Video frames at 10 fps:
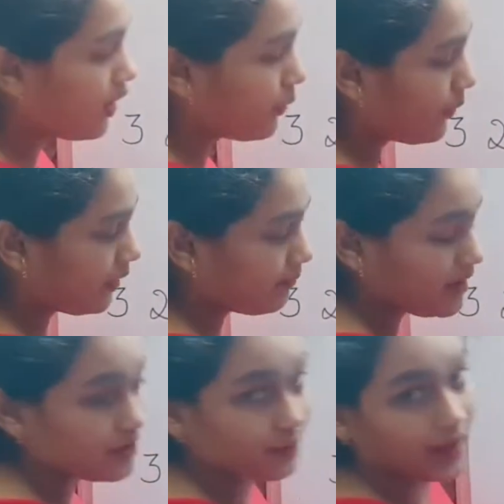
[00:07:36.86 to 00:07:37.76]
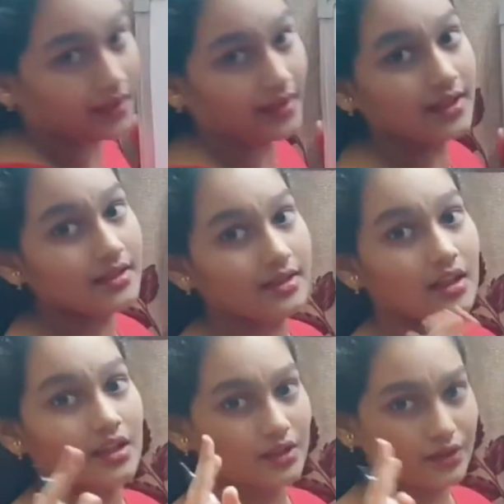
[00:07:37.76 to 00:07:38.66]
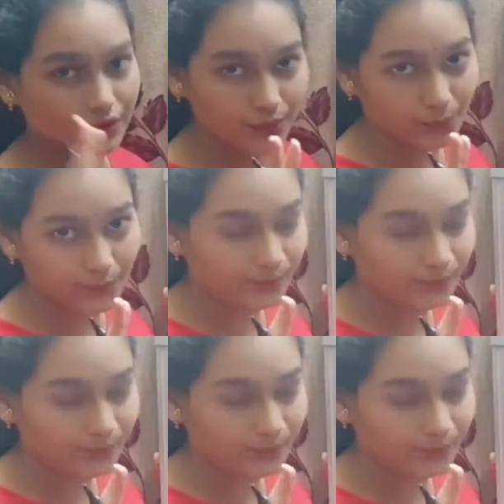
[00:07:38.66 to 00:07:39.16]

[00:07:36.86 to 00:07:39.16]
1 plus 1 is 2.